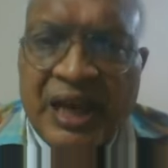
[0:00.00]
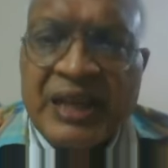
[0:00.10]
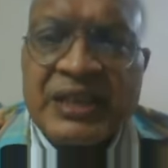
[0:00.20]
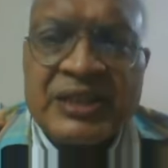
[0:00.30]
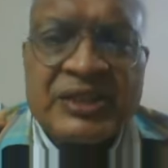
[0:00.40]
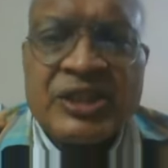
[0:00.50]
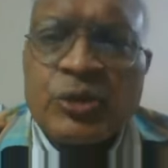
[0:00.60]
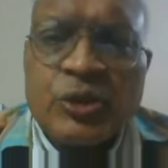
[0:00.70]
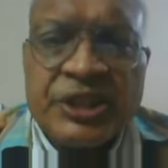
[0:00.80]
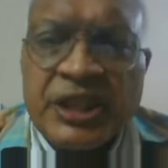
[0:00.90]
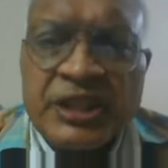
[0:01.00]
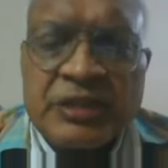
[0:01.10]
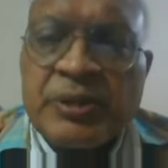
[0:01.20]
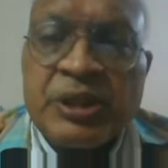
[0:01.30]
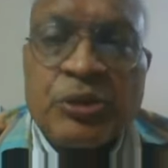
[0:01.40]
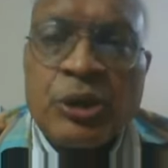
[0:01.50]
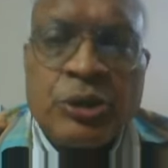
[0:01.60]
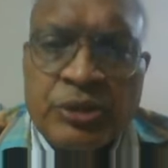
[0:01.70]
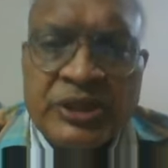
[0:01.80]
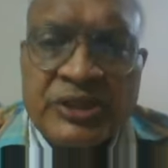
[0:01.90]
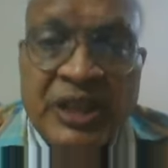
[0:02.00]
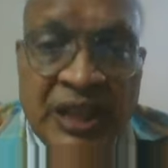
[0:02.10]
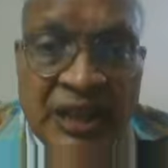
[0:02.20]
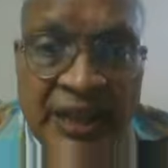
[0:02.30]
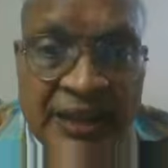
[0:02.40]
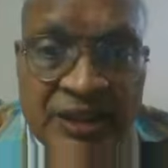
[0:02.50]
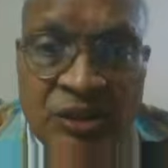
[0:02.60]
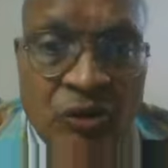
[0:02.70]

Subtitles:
I can say, okay, take this money, go and do this illegal act.